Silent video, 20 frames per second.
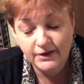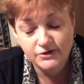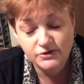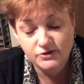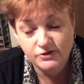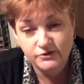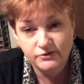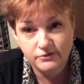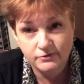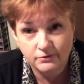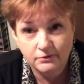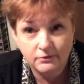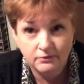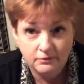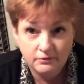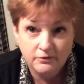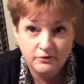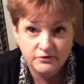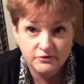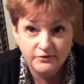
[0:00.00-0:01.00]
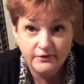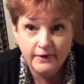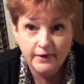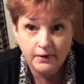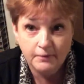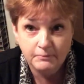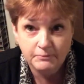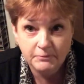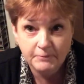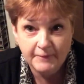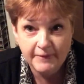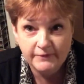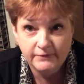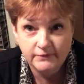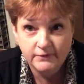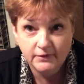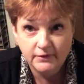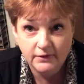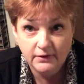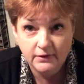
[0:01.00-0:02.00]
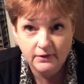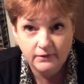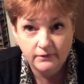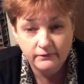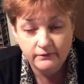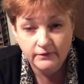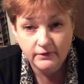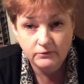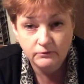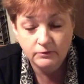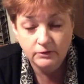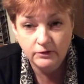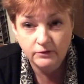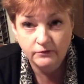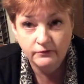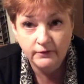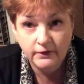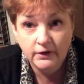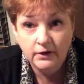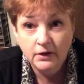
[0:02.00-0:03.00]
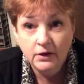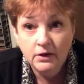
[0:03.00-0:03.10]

I guess just the stamps basically, because that's what you'd see,